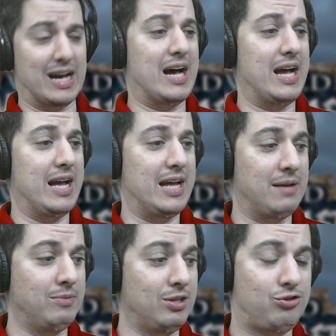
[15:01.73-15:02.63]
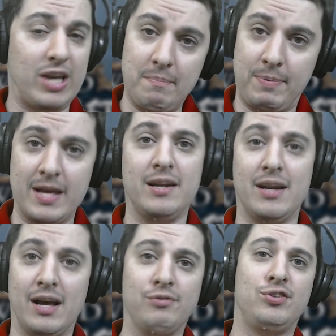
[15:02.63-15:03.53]
I am the champion
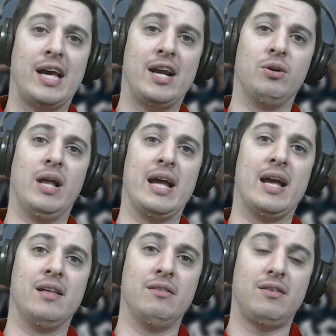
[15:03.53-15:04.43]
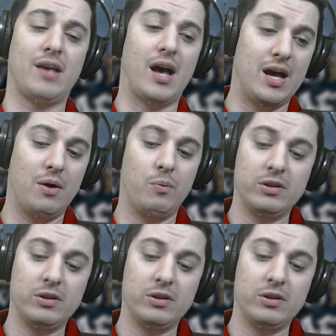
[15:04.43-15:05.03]
of Shadowlands,